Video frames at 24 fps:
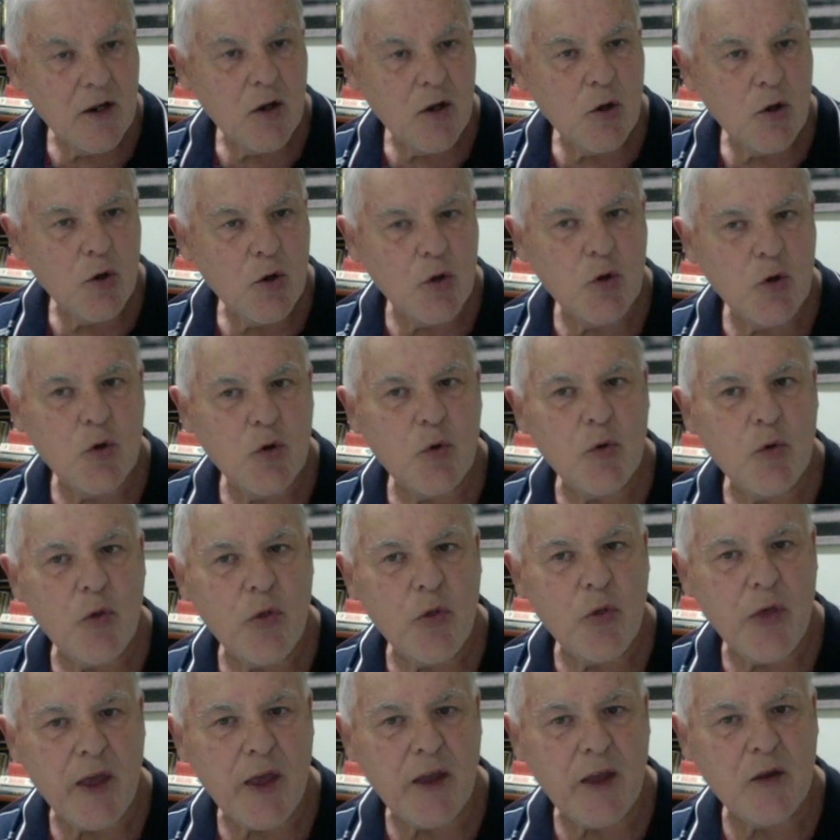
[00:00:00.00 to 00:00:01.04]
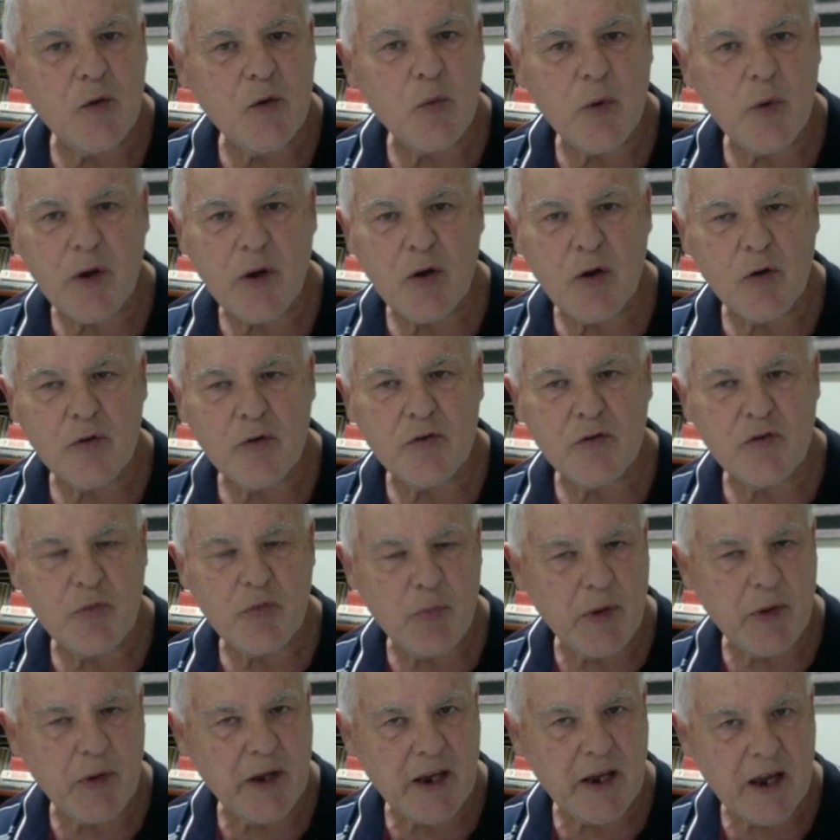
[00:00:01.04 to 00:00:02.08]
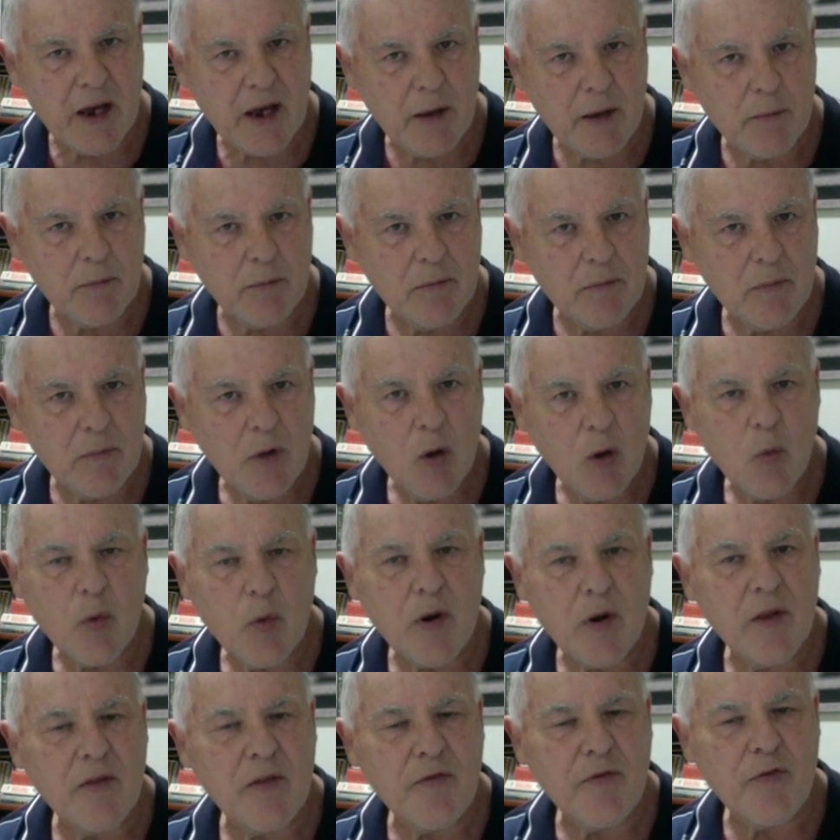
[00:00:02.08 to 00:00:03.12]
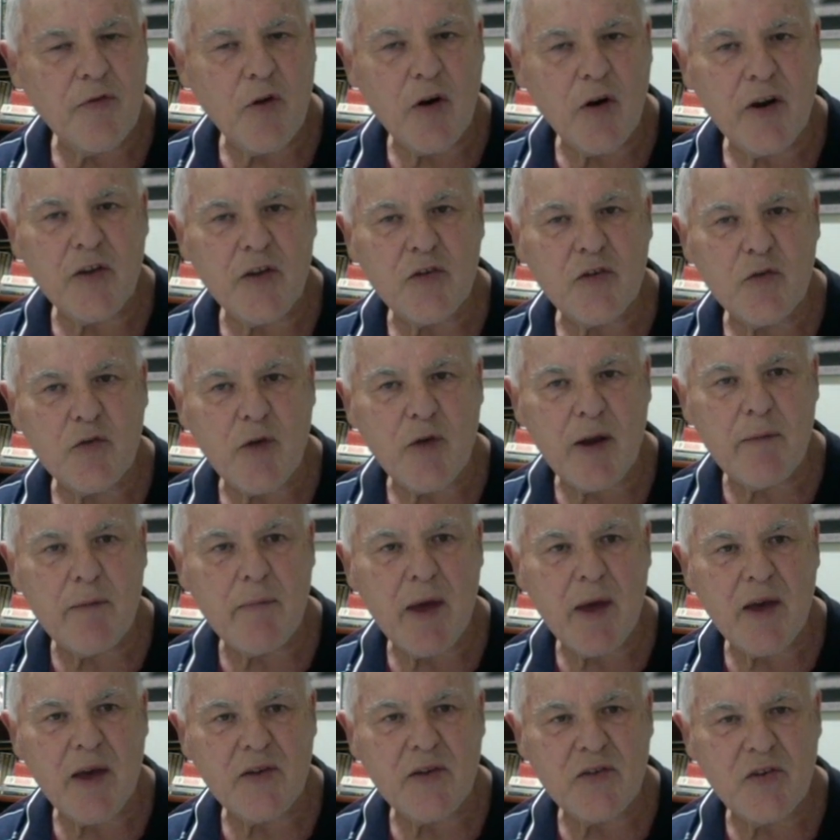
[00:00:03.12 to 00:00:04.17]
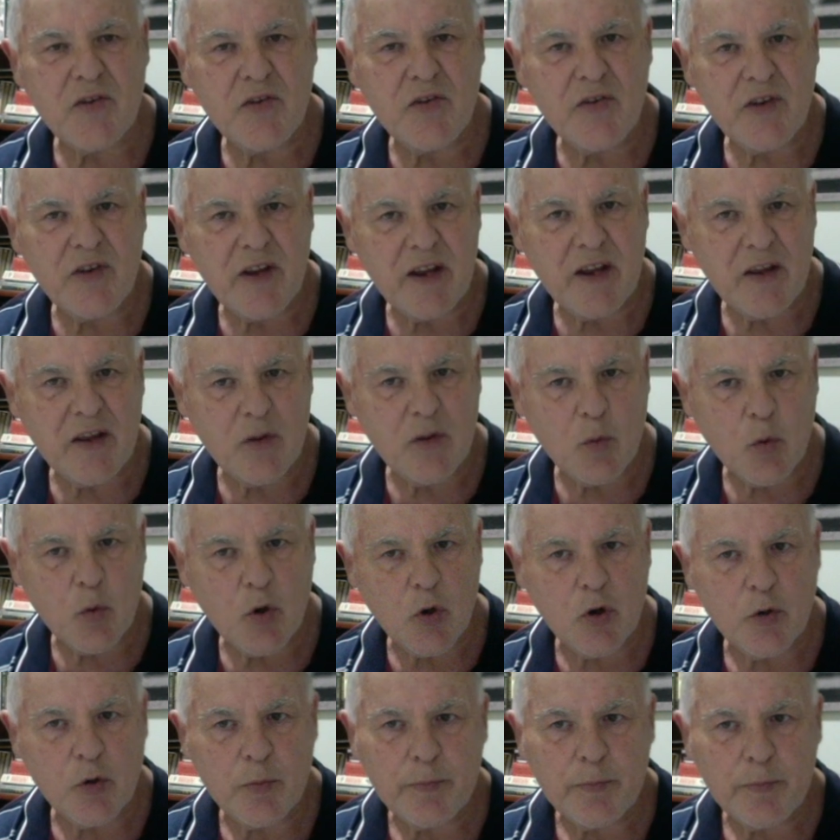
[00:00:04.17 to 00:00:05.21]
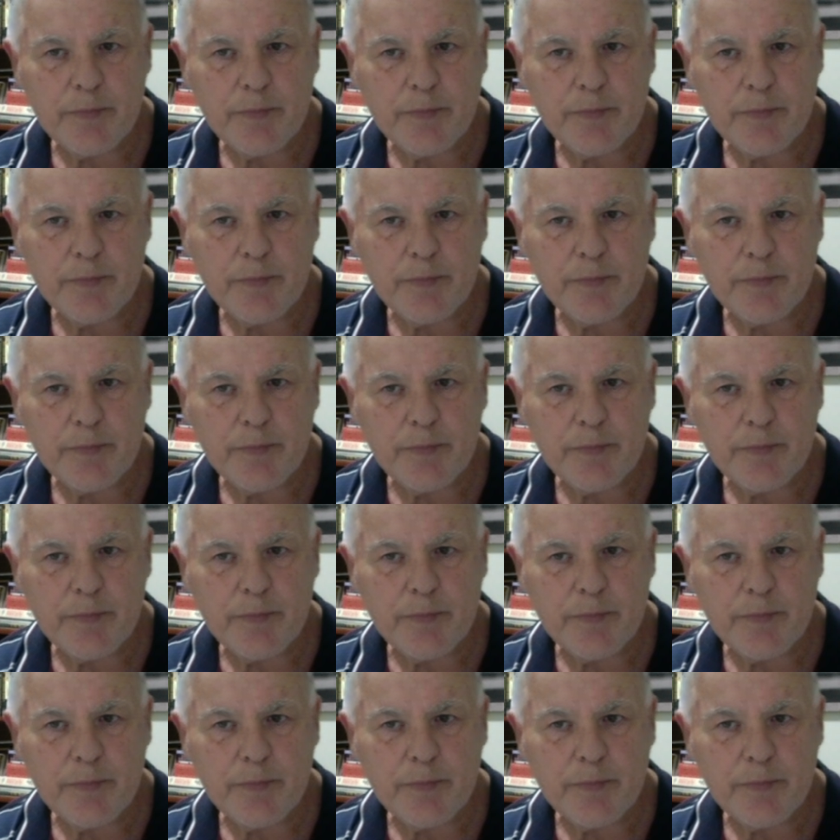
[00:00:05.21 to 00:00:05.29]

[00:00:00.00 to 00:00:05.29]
who then went on to become one of the finest grandmasters in the world.